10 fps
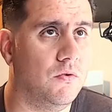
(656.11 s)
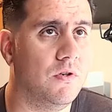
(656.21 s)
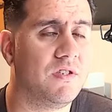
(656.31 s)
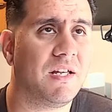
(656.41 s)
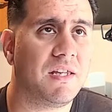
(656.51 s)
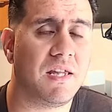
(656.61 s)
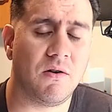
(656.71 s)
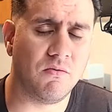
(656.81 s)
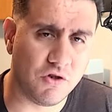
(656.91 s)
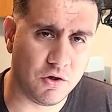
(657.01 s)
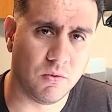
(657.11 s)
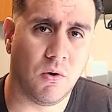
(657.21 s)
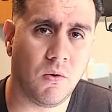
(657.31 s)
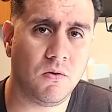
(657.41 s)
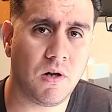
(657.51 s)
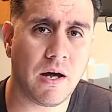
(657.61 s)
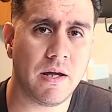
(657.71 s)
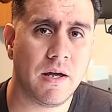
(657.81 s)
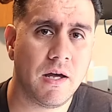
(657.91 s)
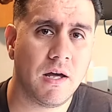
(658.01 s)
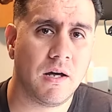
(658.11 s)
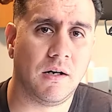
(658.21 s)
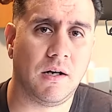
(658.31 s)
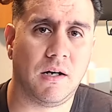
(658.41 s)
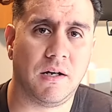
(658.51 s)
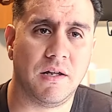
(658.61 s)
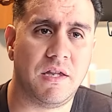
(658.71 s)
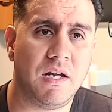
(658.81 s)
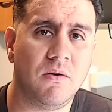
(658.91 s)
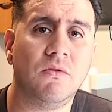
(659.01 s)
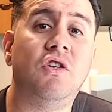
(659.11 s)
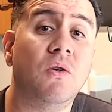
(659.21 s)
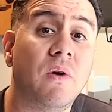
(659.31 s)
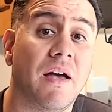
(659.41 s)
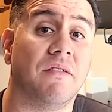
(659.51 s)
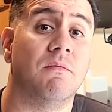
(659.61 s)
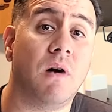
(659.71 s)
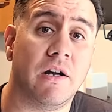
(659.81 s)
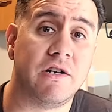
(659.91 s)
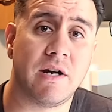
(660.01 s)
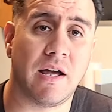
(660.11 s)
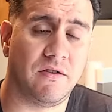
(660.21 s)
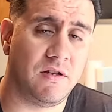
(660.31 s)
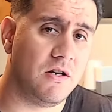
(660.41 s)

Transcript: it's not that they don't do a whole lot, uh, they don't do as much as they